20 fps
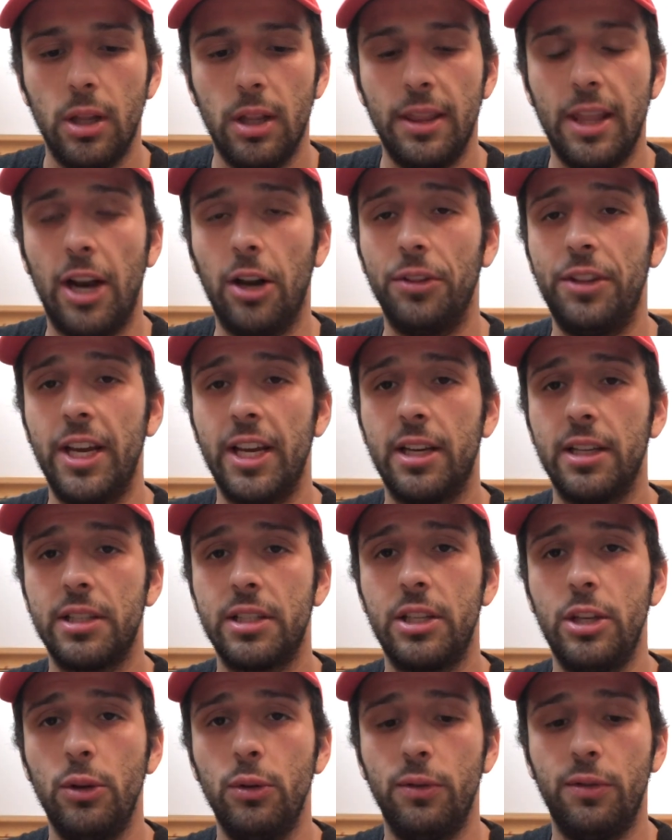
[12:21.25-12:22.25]
That'll take us
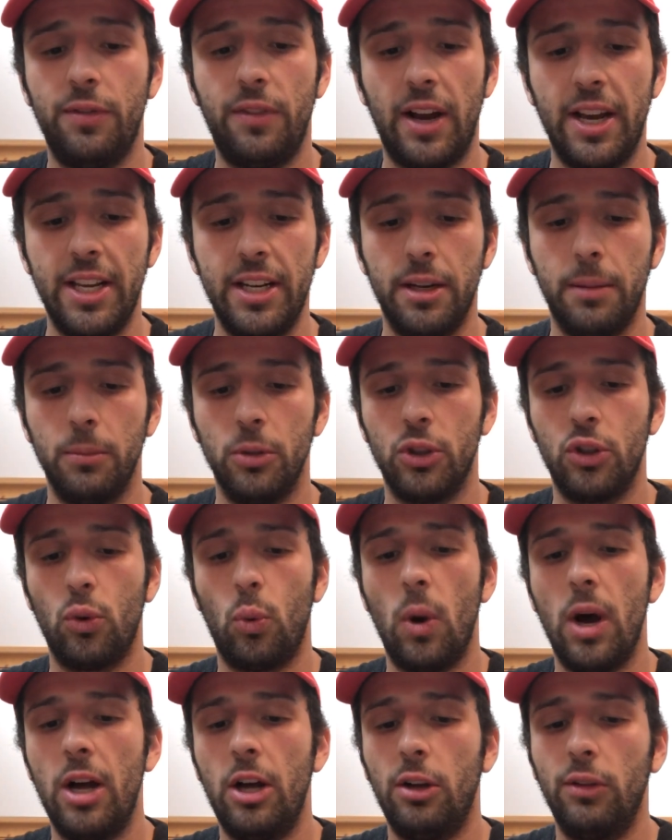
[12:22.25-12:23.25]
to fight number
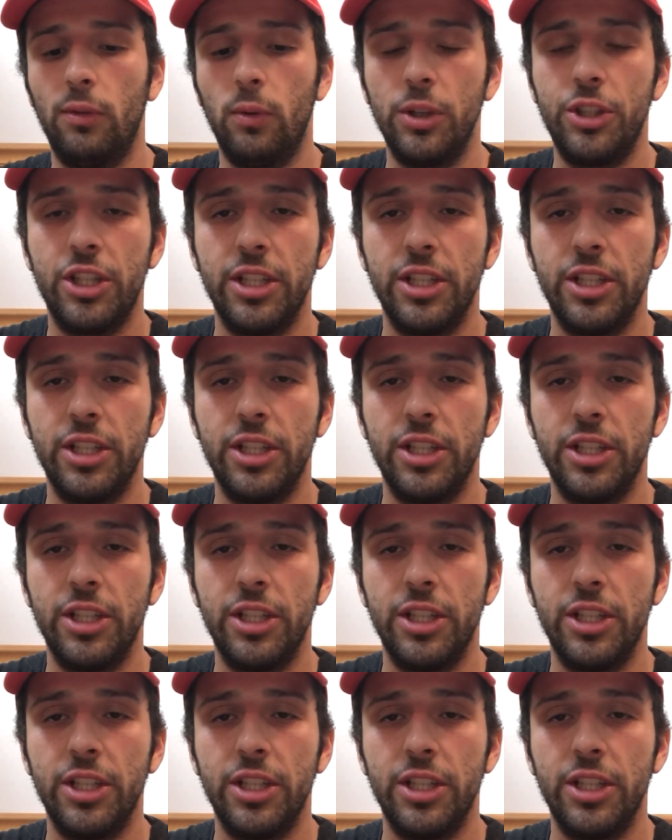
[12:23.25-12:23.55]
12, which